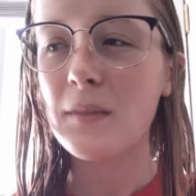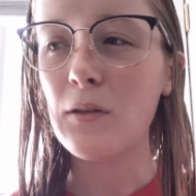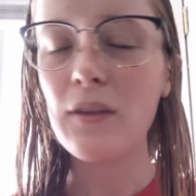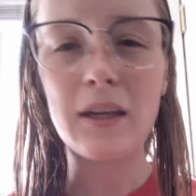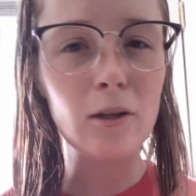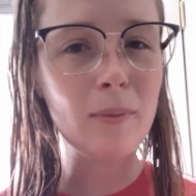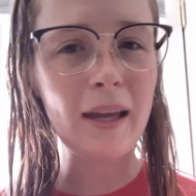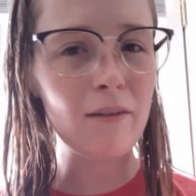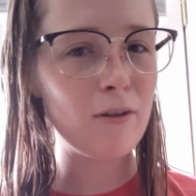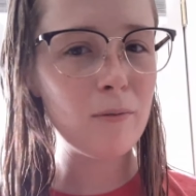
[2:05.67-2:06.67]
you think it'll
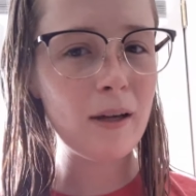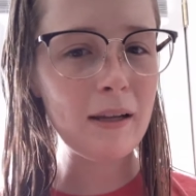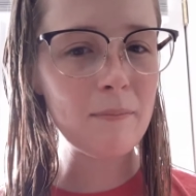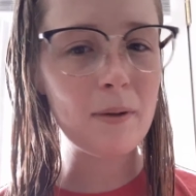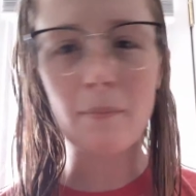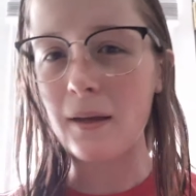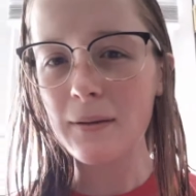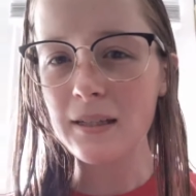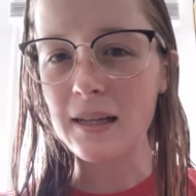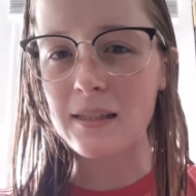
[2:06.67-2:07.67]
behave one way, but
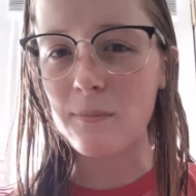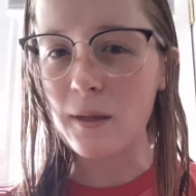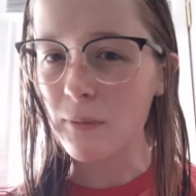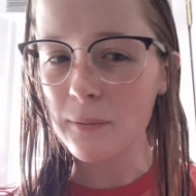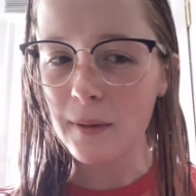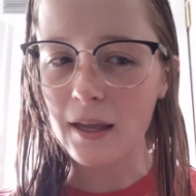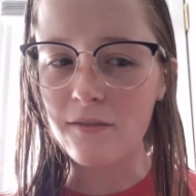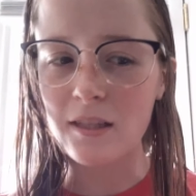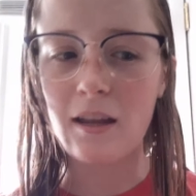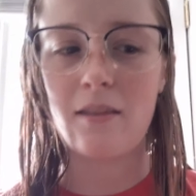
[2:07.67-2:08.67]
maybe it doesn't. Maybe it
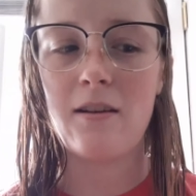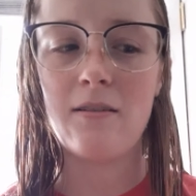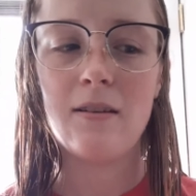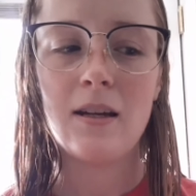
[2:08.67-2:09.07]
behaves another.